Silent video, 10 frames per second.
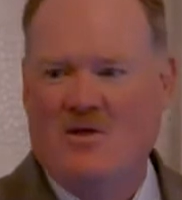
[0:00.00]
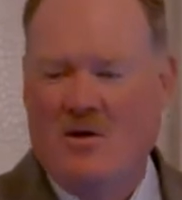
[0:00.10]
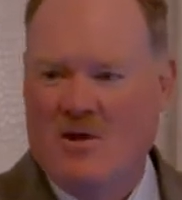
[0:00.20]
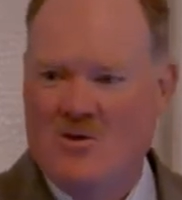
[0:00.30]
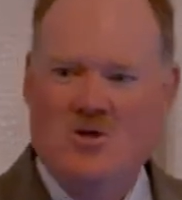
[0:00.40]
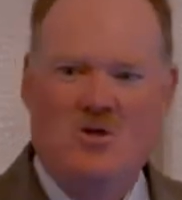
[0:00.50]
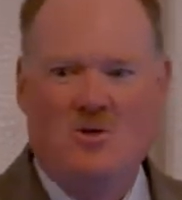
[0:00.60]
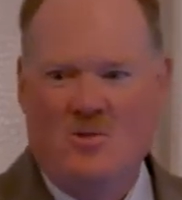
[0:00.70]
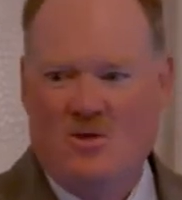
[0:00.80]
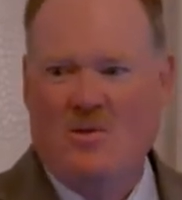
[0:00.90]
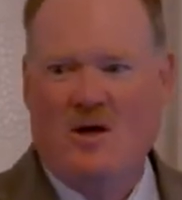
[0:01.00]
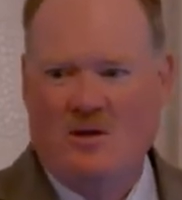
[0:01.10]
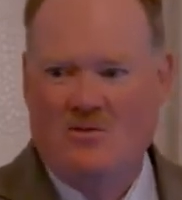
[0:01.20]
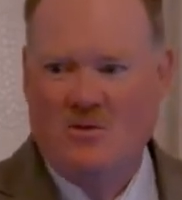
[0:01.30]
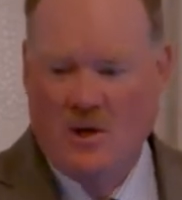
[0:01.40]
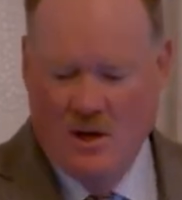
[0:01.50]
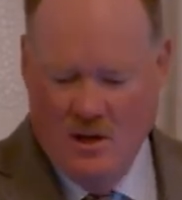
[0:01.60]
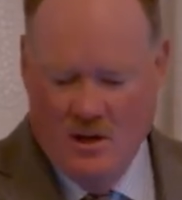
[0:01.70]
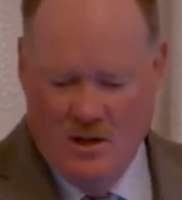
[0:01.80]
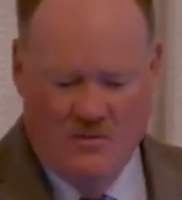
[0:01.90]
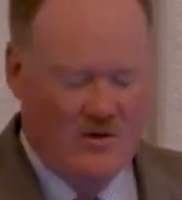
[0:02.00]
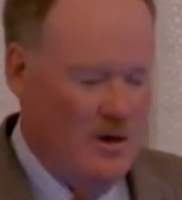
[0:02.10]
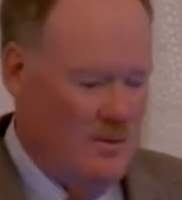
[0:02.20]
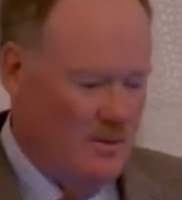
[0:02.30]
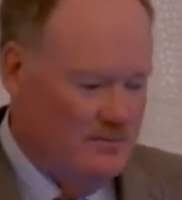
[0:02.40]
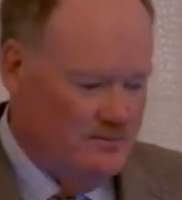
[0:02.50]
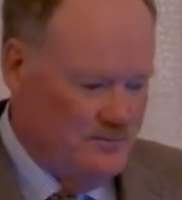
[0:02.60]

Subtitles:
of how our genes are responding to our environment.